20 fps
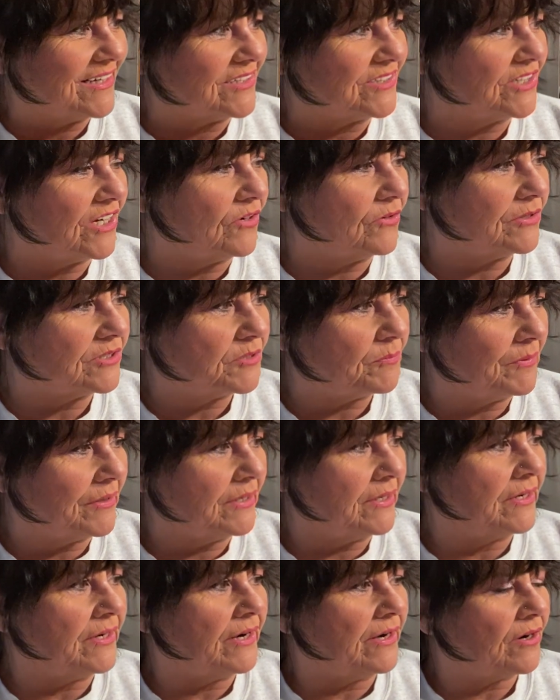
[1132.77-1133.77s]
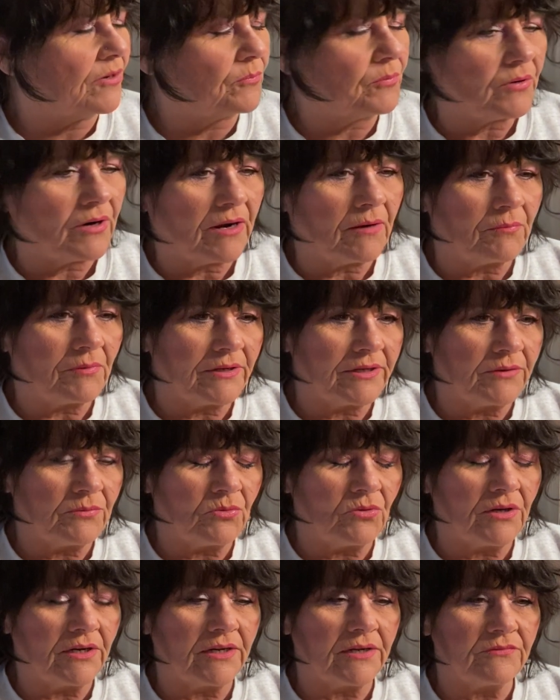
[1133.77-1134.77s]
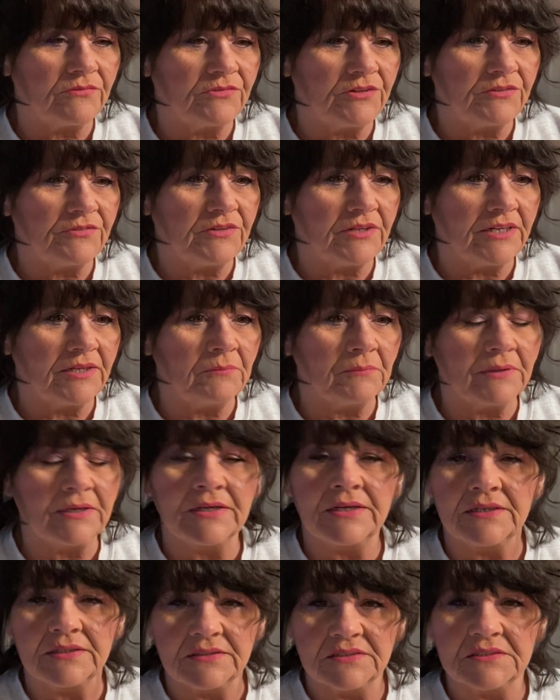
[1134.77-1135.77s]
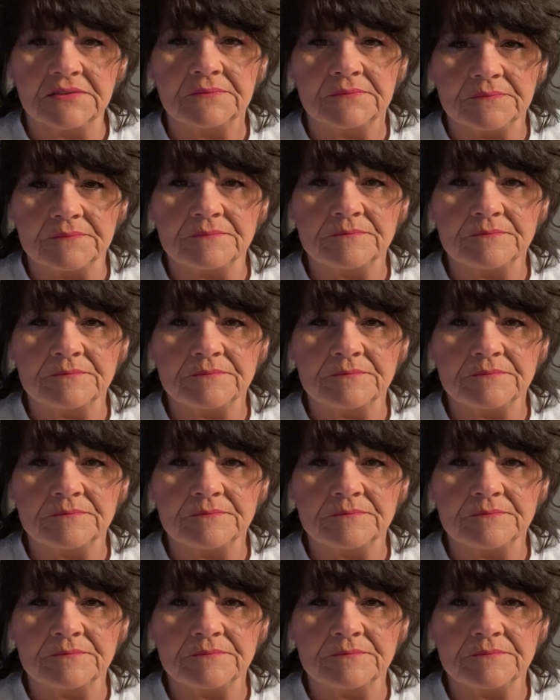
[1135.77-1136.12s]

So it's been in there probably, 15 minutes.